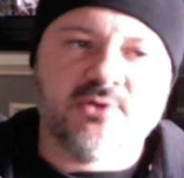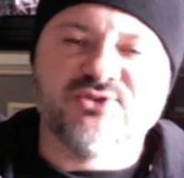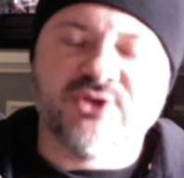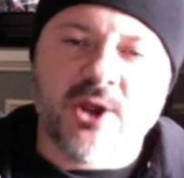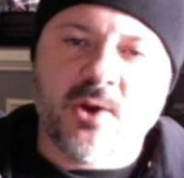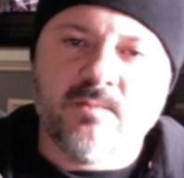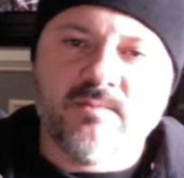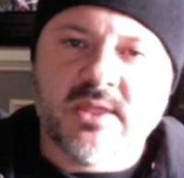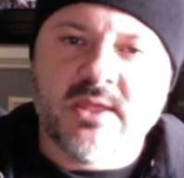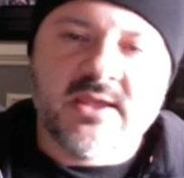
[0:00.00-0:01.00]
ago.
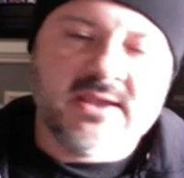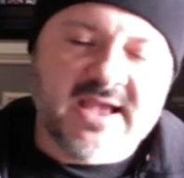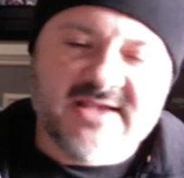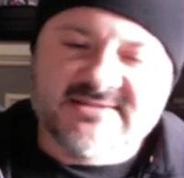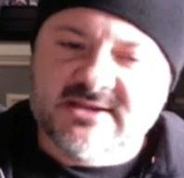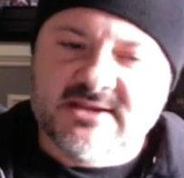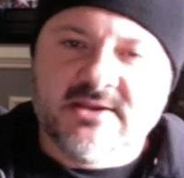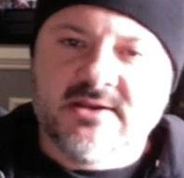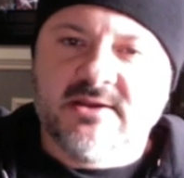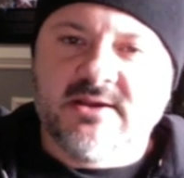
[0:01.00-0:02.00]
Guys,
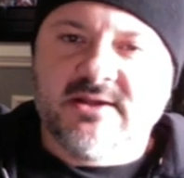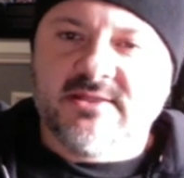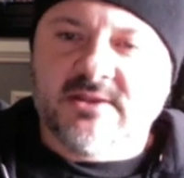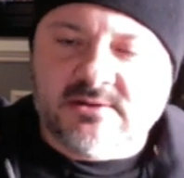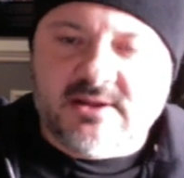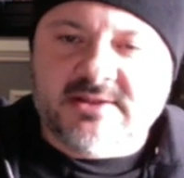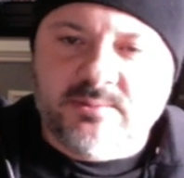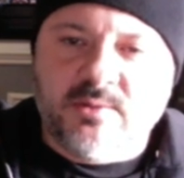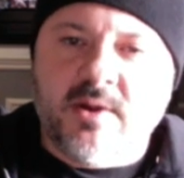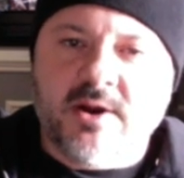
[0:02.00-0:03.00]
the
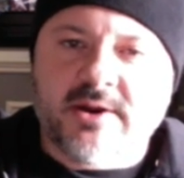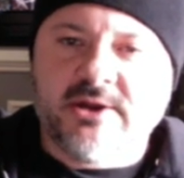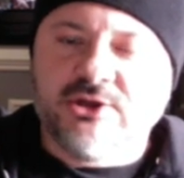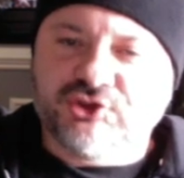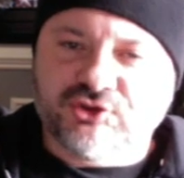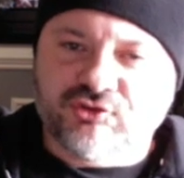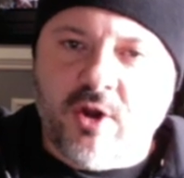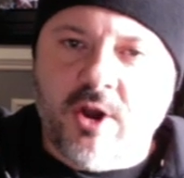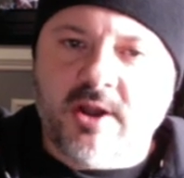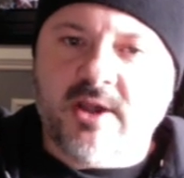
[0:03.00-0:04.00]
collectible market is
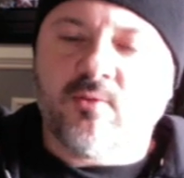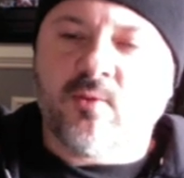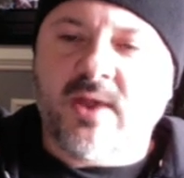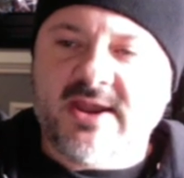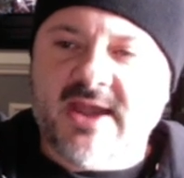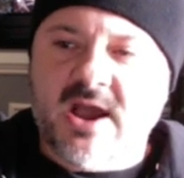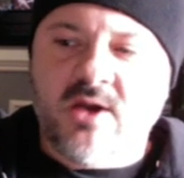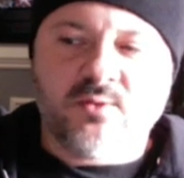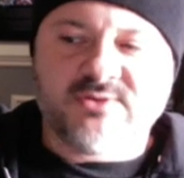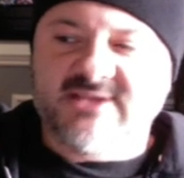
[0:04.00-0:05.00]
strong. Right
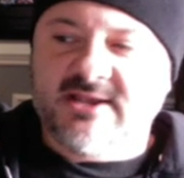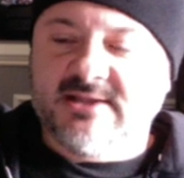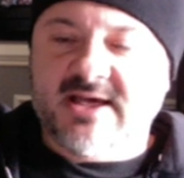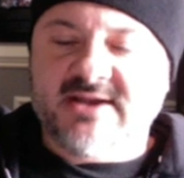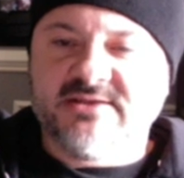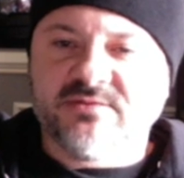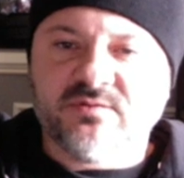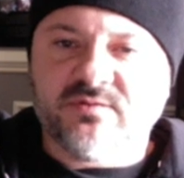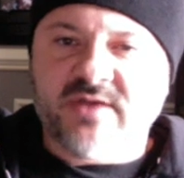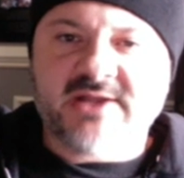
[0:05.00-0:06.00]
now, we're seeing a lot of
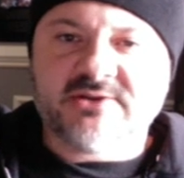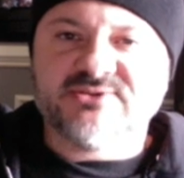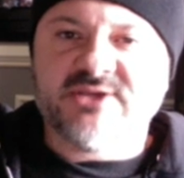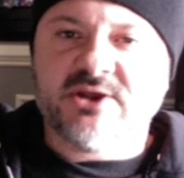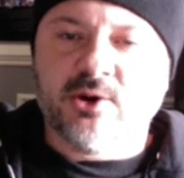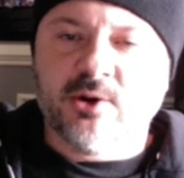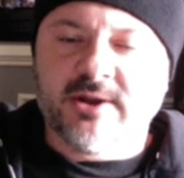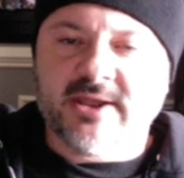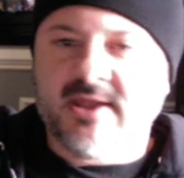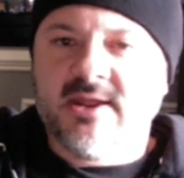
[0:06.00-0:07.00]
different factors that are
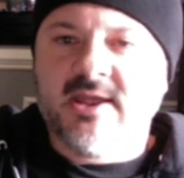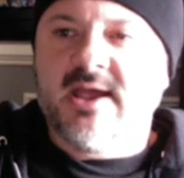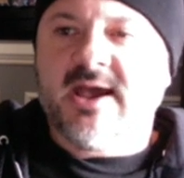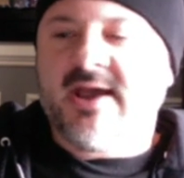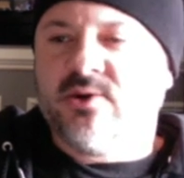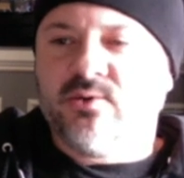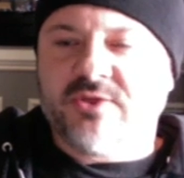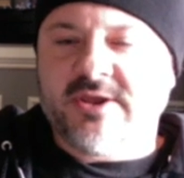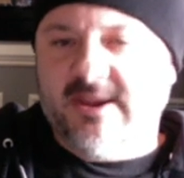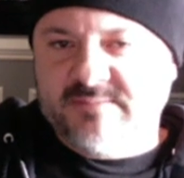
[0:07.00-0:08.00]
hurting it. I don't
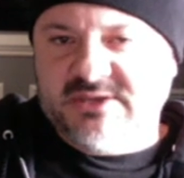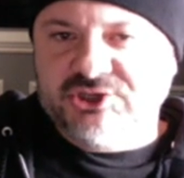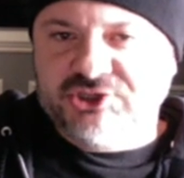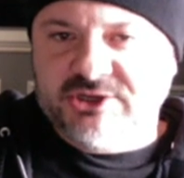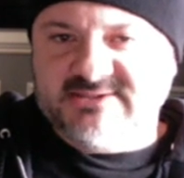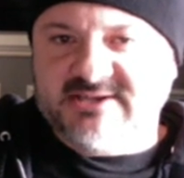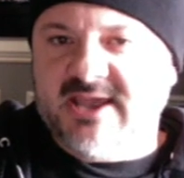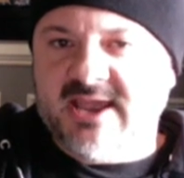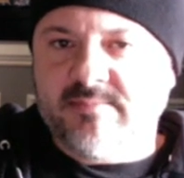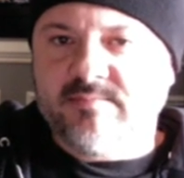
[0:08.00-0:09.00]
think MTG as a
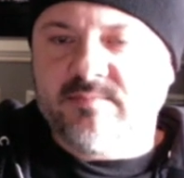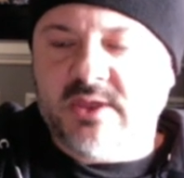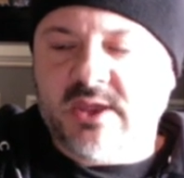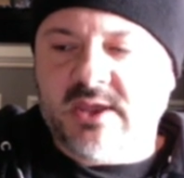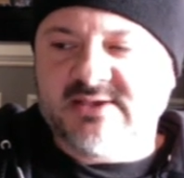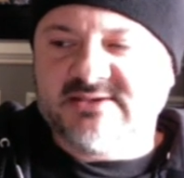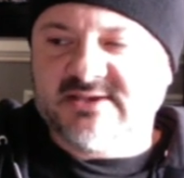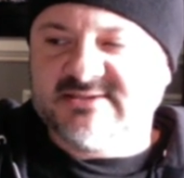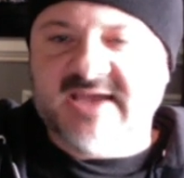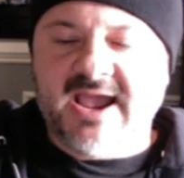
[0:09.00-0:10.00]
game
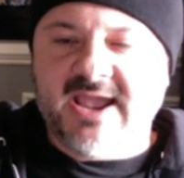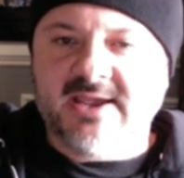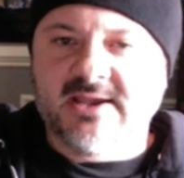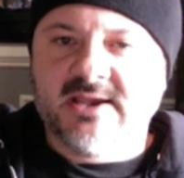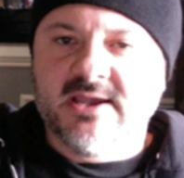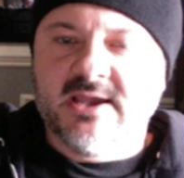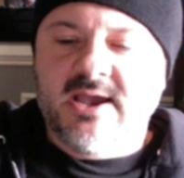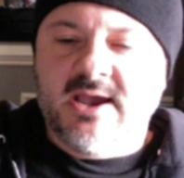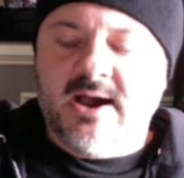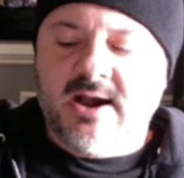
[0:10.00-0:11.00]
is dying.
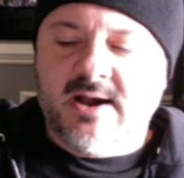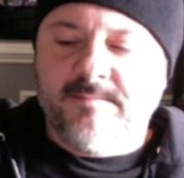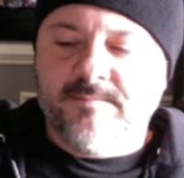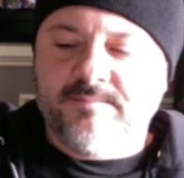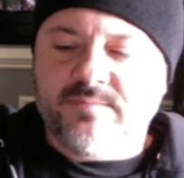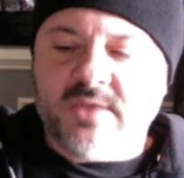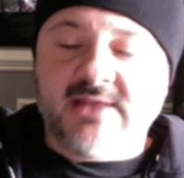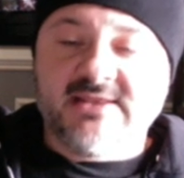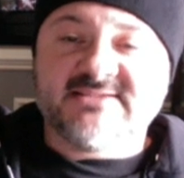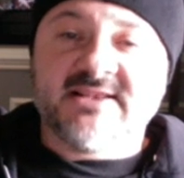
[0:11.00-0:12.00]
At
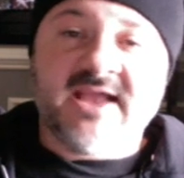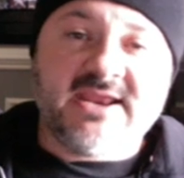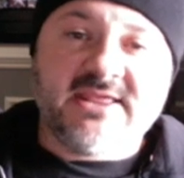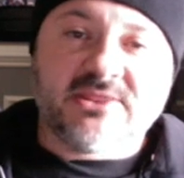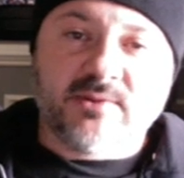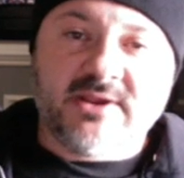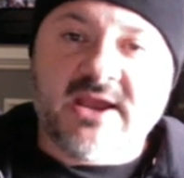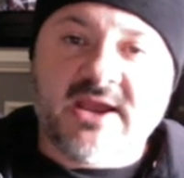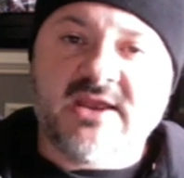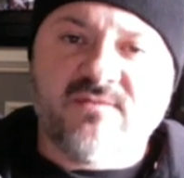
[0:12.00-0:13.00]
least the 93,
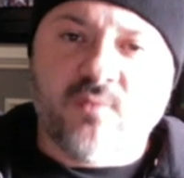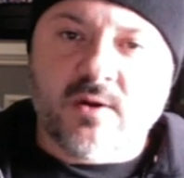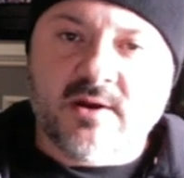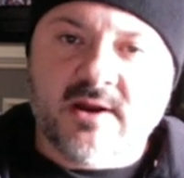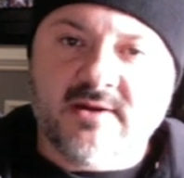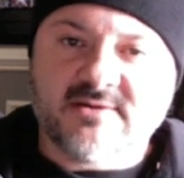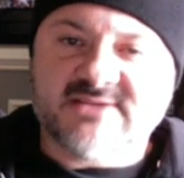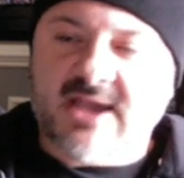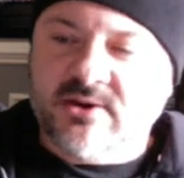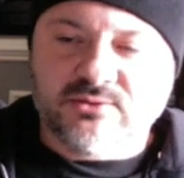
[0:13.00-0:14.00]
94 cards.
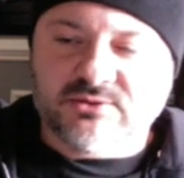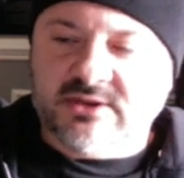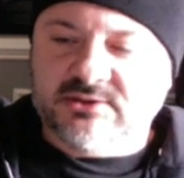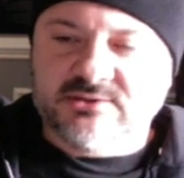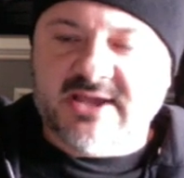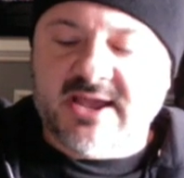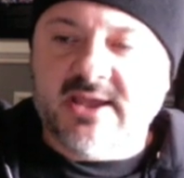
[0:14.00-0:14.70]
I don't think they're dying.